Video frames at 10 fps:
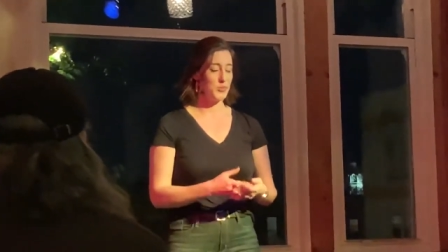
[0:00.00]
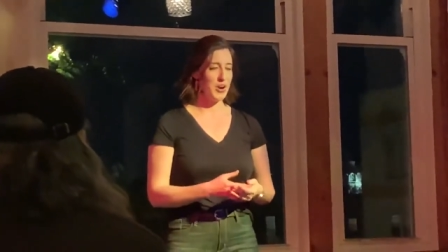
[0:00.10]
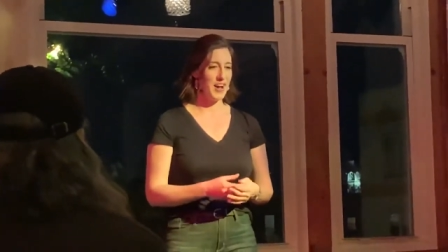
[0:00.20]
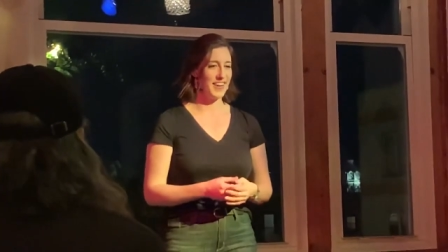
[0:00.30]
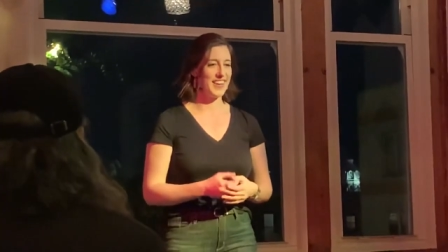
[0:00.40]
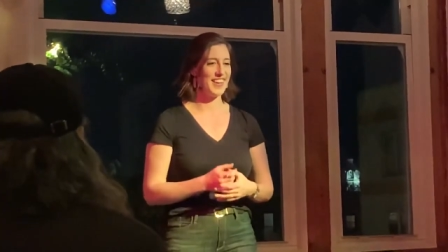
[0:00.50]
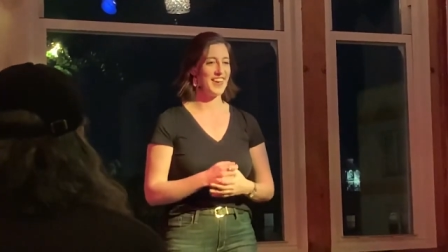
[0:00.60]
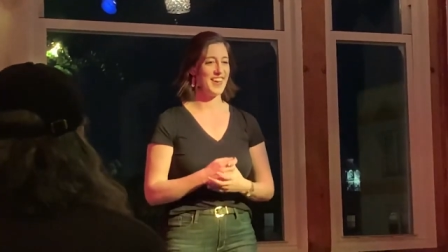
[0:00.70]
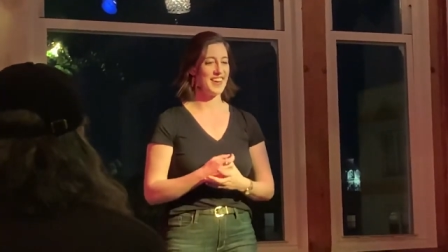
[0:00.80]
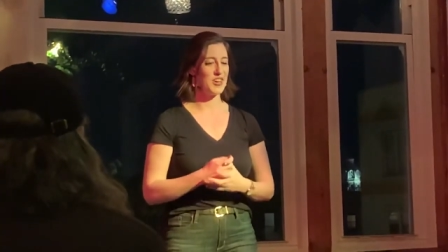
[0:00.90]
Prague.
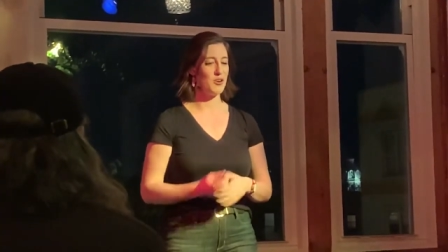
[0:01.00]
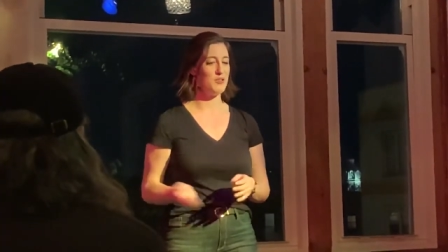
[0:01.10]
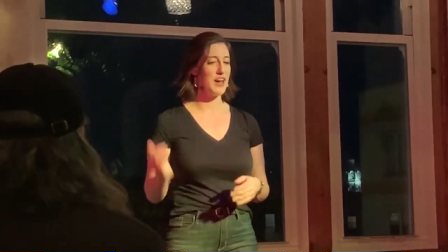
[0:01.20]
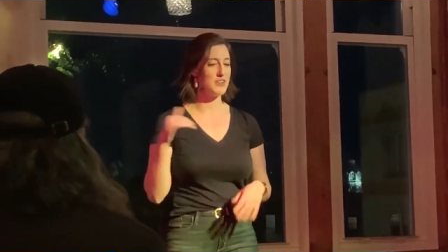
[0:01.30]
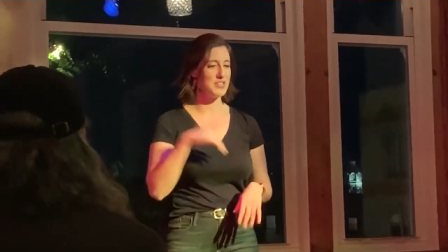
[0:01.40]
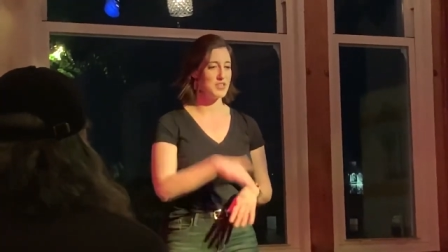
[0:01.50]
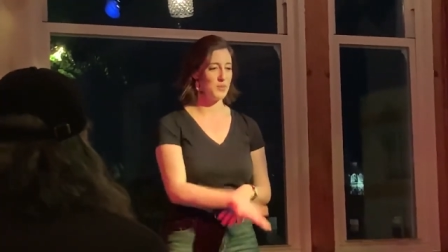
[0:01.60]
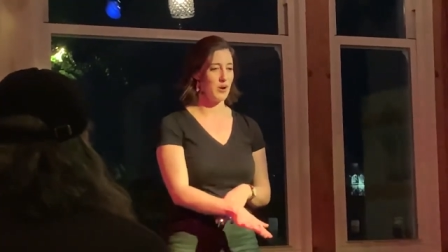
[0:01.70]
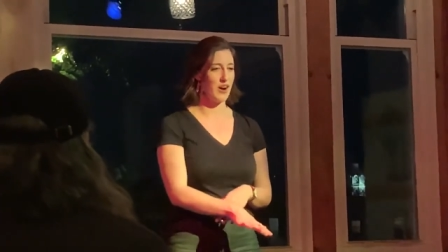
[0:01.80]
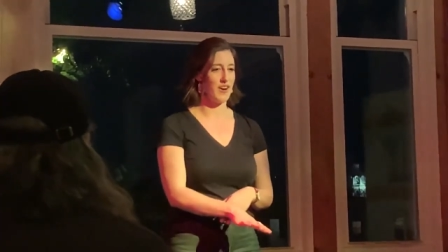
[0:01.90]
And I go down into
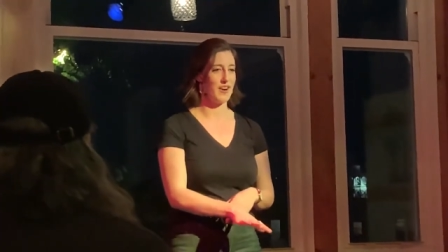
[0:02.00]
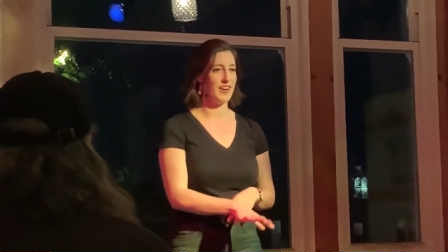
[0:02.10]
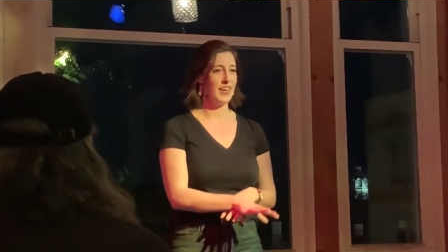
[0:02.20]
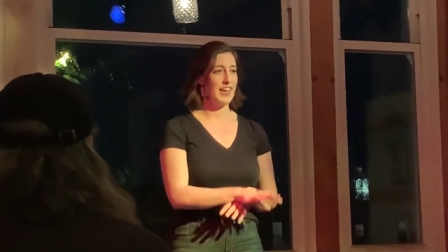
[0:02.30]
the bar,